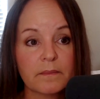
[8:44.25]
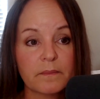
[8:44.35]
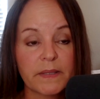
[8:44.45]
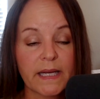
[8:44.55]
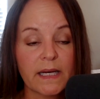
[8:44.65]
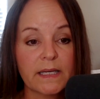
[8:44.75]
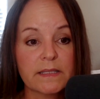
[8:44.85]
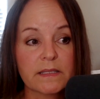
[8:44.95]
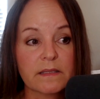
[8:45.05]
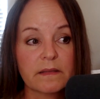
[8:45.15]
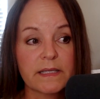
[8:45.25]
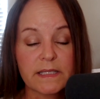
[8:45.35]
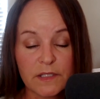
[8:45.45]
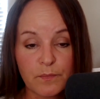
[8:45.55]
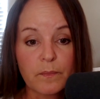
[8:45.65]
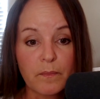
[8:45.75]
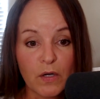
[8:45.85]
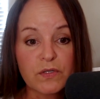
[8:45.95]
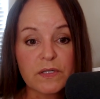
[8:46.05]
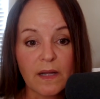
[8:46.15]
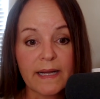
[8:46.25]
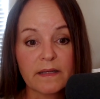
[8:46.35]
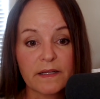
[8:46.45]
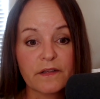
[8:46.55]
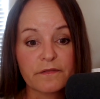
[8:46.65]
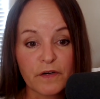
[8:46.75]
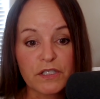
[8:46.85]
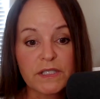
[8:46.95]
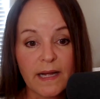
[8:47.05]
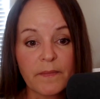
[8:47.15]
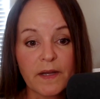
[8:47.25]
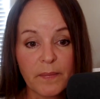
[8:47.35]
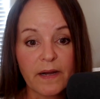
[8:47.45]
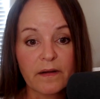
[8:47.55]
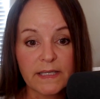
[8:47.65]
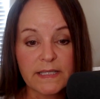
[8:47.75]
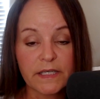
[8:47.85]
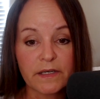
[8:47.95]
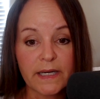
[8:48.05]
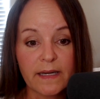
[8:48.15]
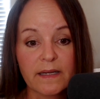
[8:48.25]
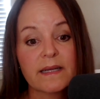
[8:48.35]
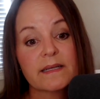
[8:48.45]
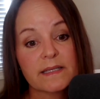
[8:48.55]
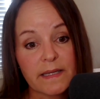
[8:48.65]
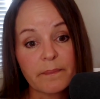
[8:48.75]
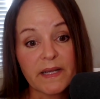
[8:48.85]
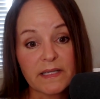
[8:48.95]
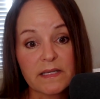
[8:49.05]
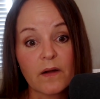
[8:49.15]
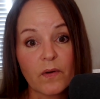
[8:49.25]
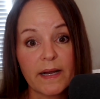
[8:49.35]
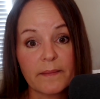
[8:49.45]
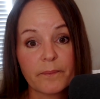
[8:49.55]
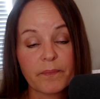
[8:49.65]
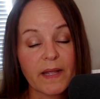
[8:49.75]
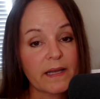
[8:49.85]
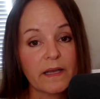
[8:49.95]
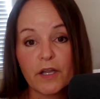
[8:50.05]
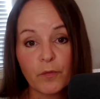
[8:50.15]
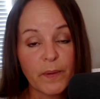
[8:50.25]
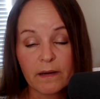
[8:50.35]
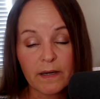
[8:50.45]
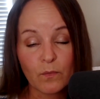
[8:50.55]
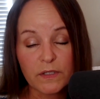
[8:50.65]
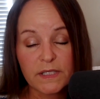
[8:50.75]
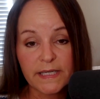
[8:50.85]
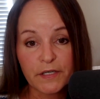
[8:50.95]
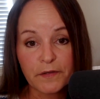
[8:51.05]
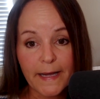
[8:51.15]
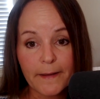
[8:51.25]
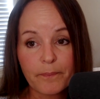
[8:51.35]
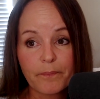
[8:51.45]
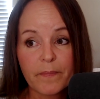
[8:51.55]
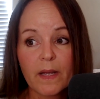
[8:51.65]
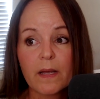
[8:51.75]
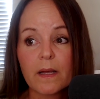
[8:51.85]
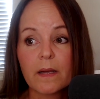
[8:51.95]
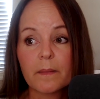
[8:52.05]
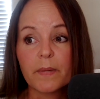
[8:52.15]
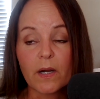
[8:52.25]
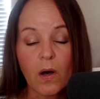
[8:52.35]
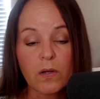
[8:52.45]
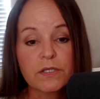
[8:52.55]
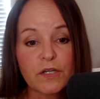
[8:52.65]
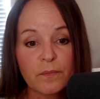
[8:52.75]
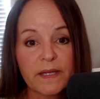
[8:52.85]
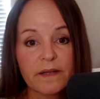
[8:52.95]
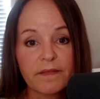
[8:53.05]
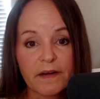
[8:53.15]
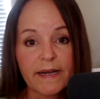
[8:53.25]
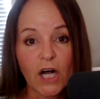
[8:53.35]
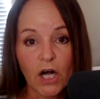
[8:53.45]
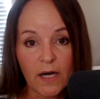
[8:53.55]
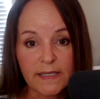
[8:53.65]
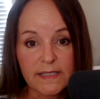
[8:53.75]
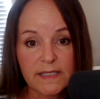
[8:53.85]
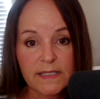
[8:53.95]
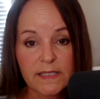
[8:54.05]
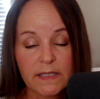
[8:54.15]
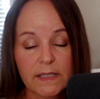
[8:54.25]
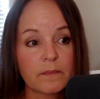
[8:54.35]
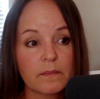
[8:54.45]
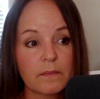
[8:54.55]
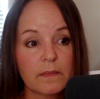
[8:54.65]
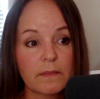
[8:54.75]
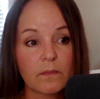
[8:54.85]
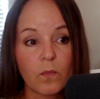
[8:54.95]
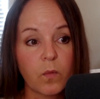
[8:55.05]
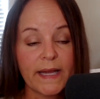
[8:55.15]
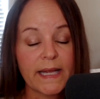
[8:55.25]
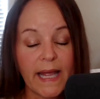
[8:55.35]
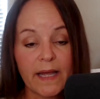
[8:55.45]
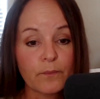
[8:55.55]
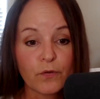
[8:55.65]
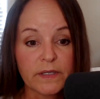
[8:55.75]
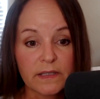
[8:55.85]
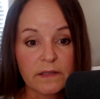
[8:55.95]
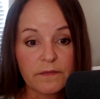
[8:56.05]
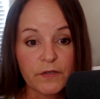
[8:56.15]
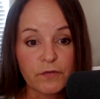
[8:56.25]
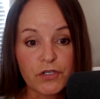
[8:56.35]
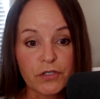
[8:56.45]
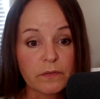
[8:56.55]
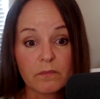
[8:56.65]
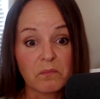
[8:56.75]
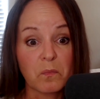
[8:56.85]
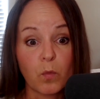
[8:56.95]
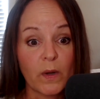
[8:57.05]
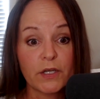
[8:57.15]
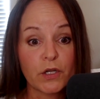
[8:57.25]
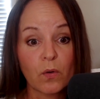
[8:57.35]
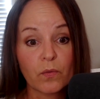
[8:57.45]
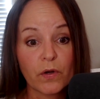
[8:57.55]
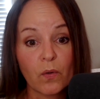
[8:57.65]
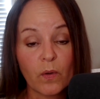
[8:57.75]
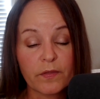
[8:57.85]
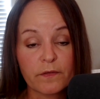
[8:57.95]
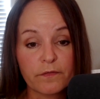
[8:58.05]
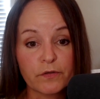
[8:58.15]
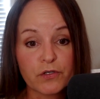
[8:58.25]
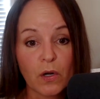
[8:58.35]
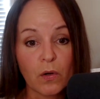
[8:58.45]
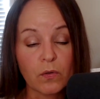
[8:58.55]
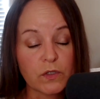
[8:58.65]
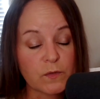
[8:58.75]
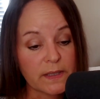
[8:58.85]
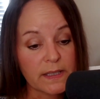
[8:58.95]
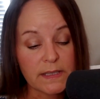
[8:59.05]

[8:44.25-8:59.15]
because this is most likely the first time that a parent is hearing something's not right. And no parent wants to hear that. But also be very honest. We can't predict the future. We don't know what the future holds because